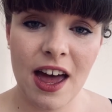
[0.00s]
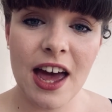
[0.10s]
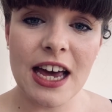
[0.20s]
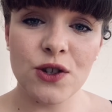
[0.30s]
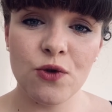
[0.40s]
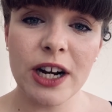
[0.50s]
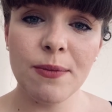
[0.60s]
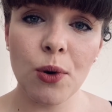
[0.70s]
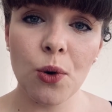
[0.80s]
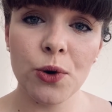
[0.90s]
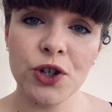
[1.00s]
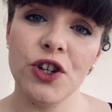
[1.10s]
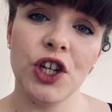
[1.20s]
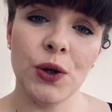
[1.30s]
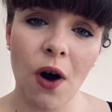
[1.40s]
It's really important that
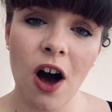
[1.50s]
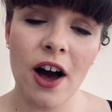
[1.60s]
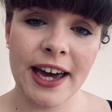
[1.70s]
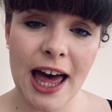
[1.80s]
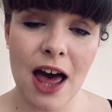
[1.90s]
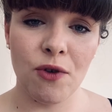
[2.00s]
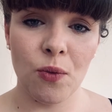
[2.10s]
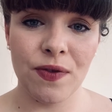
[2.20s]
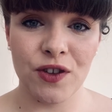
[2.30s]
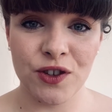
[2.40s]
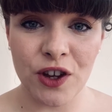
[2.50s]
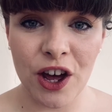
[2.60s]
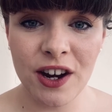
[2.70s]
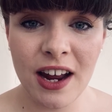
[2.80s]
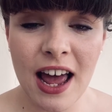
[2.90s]
you are careful with the
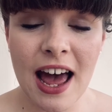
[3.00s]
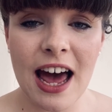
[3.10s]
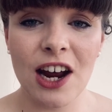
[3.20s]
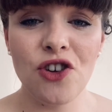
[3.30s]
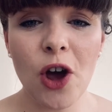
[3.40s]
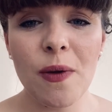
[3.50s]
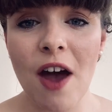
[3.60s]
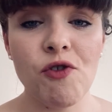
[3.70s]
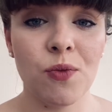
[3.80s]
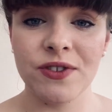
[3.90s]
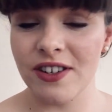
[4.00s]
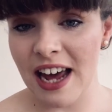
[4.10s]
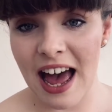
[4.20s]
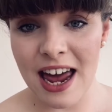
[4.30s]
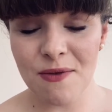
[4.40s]
sun. And I know everyone wants a
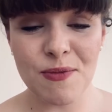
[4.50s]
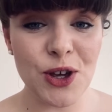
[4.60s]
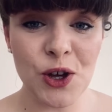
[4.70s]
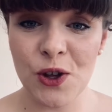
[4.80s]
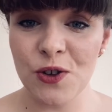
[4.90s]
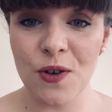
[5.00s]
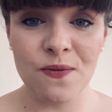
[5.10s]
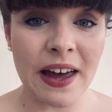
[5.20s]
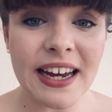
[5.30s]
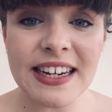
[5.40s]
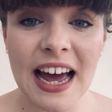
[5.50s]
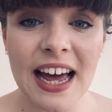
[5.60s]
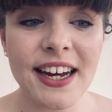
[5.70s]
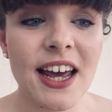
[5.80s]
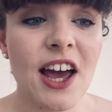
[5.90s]
tan, but you can fake
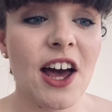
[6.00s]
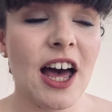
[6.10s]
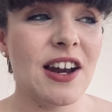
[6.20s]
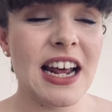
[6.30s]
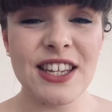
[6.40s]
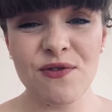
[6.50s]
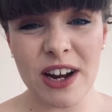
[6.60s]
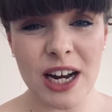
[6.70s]
tan. And is it really